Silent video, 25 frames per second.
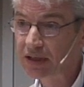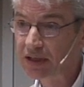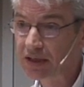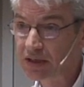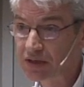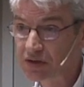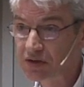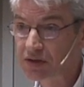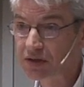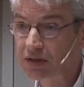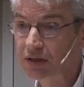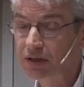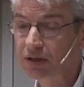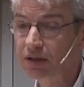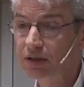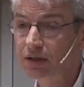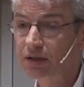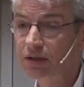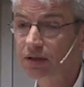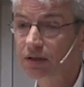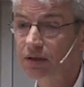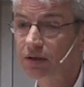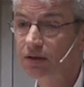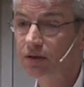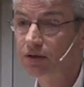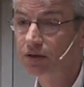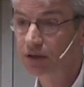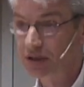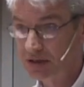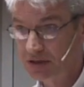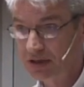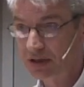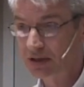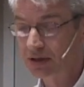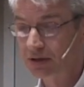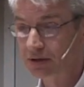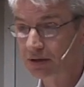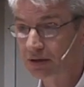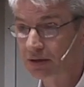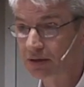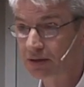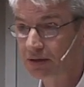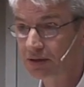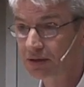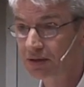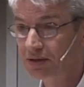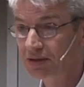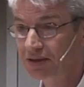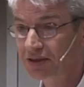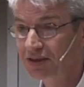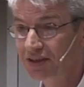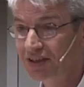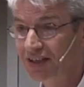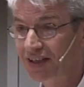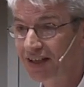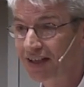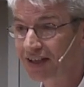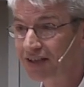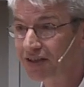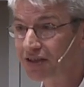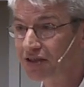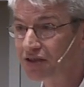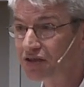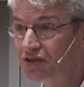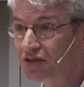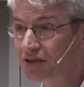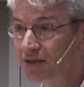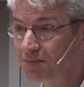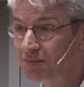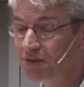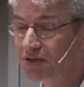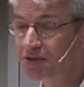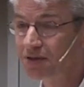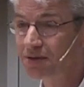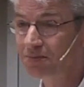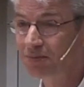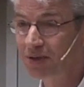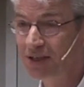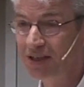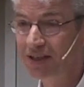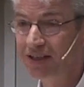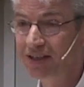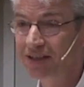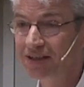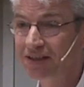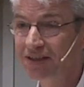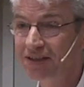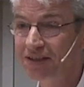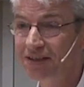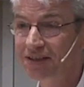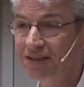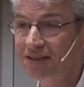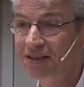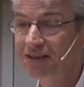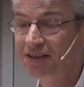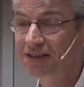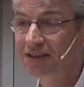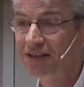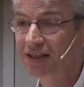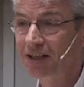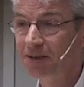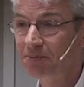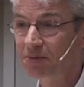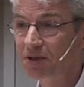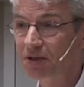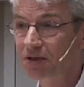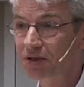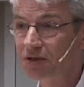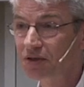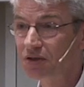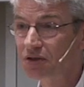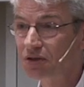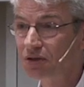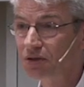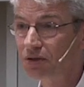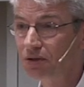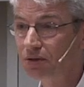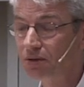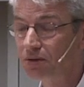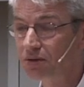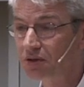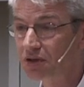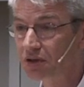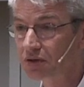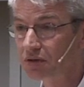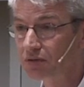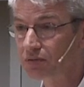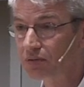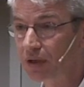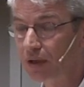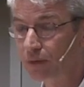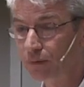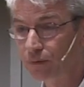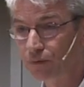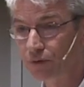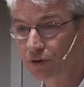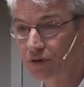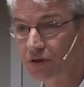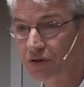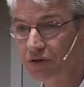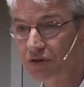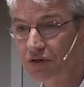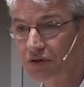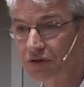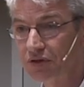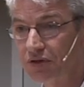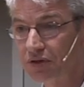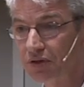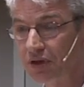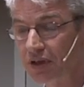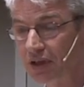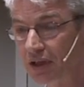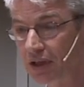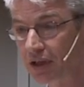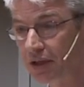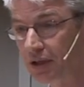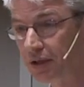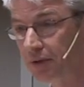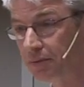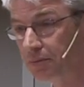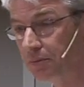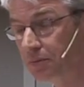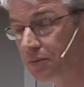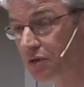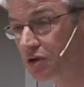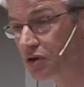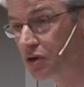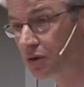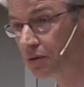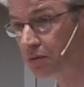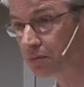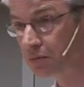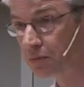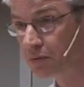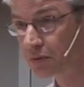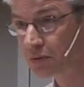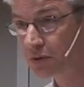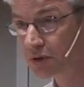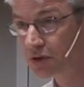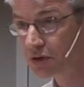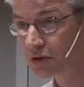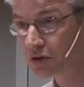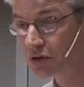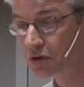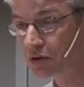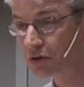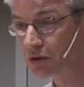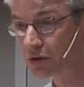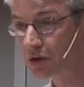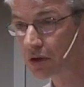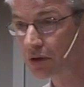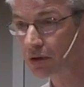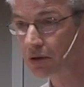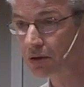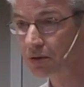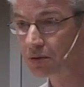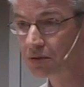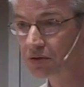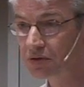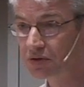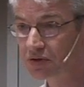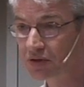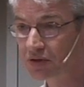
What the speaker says: is critical. And it seems to me, I'm going to just reference Jean-Claude